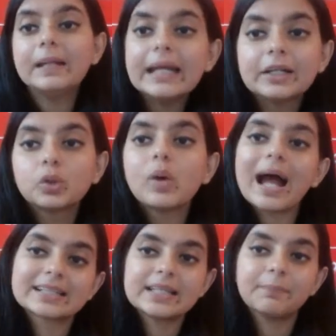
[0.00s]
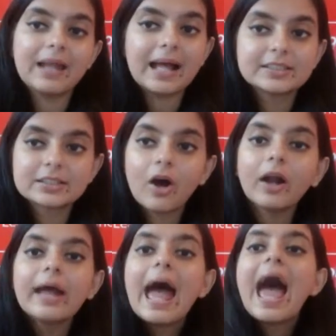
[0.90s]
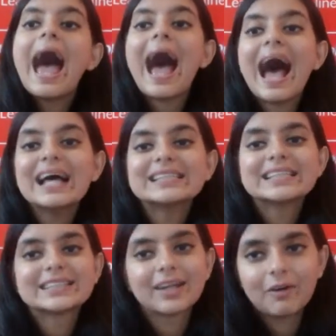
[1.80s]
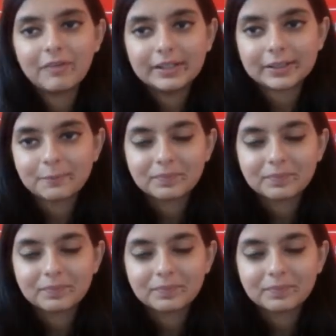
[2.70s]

plead to accept Lancelot as his servant,